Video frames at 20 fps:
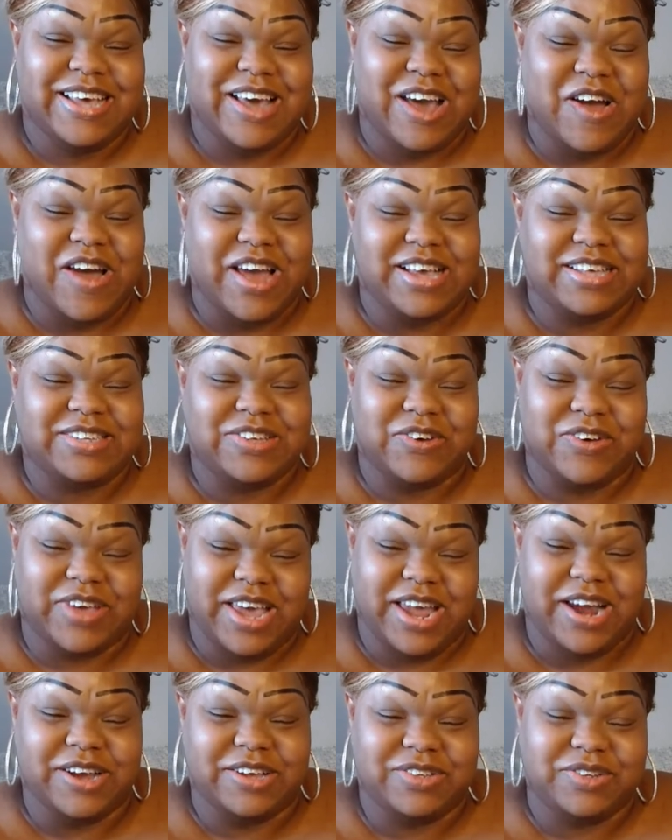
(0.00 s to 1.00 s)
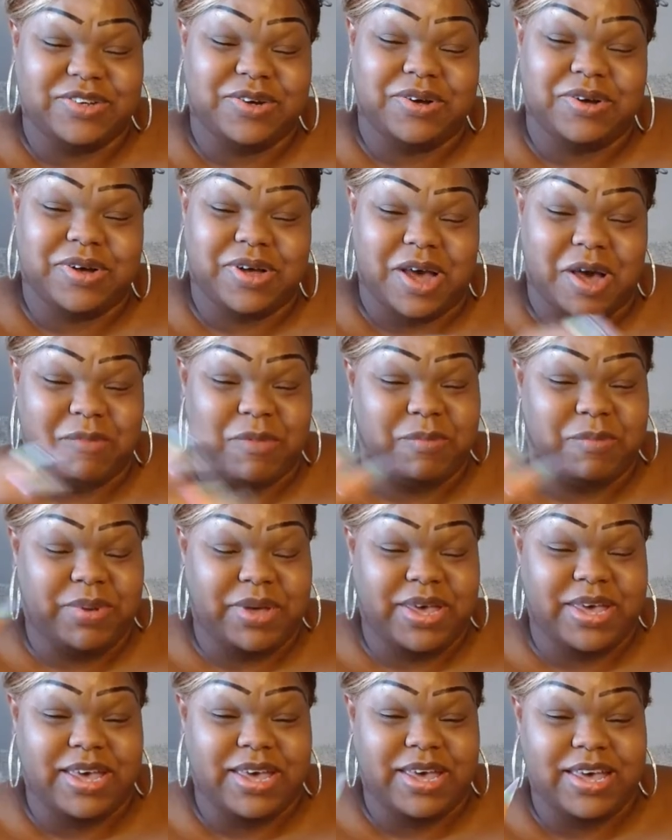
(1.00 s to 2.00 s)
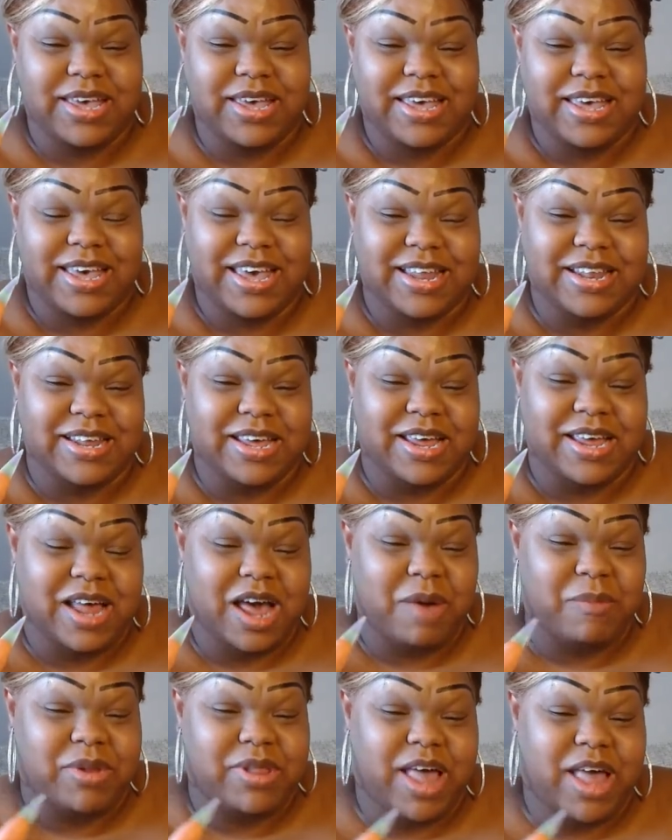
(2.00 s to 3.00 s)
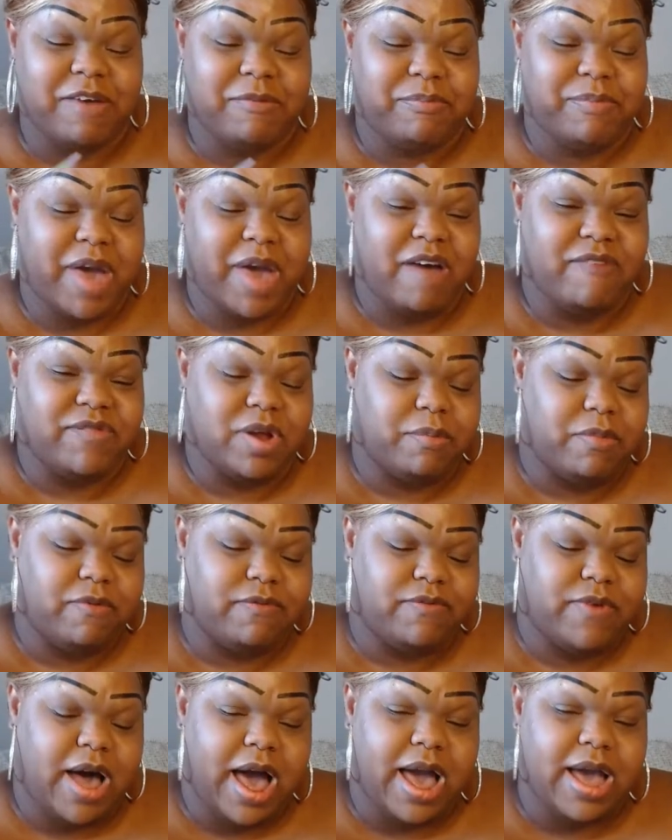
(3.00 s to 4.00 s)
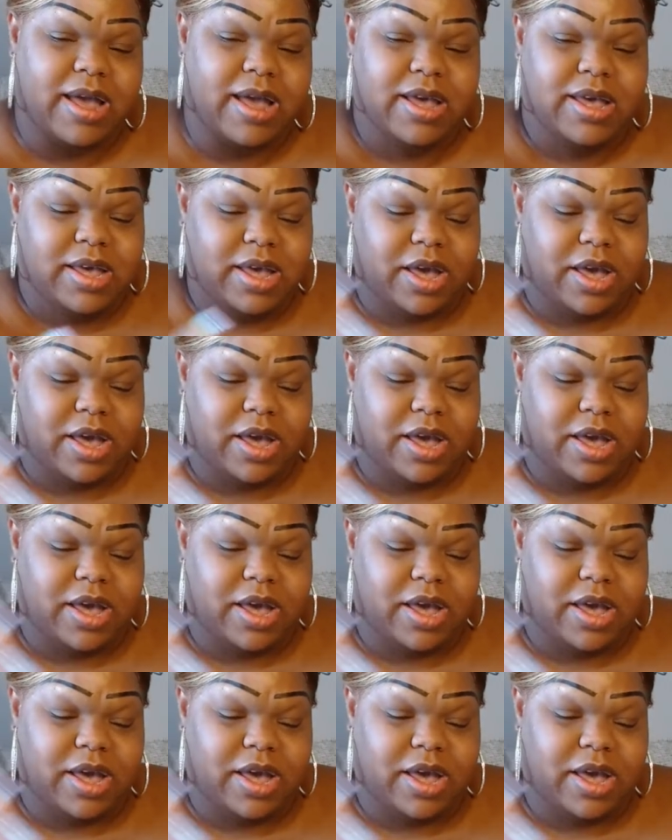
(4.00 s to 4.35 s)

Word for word: All right. So Cancer, I'm a pig and then I'm a life path number five,